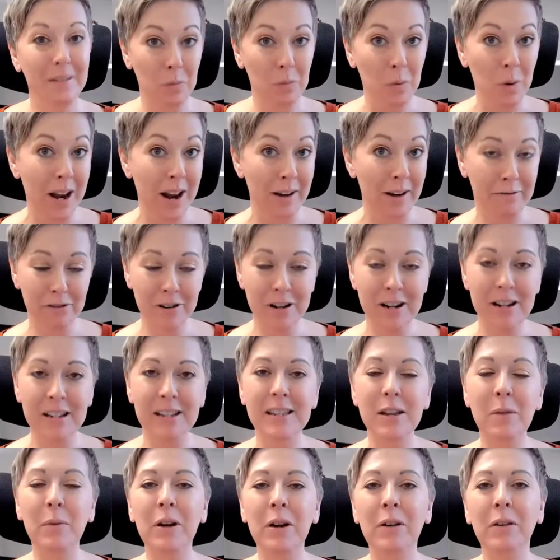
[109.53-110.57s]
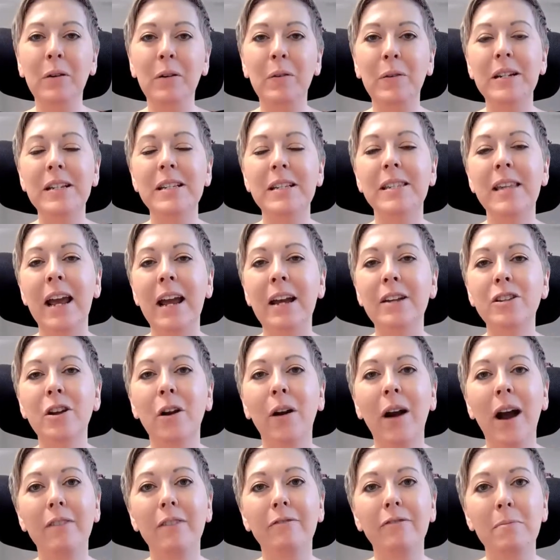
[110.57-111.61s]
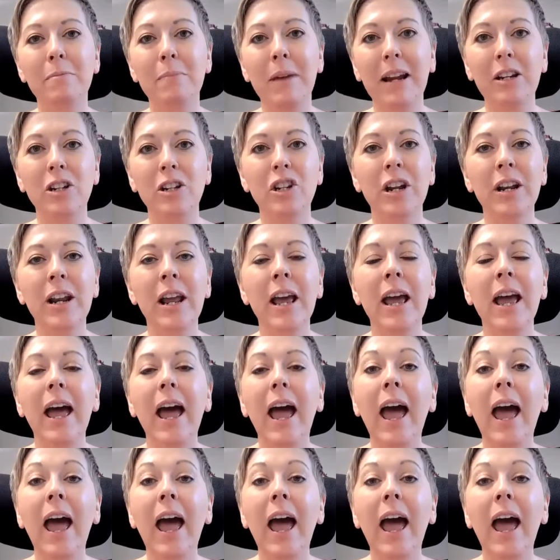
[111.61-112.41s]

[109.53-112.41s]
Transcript: whatever it is that we are going to say as our affirmation,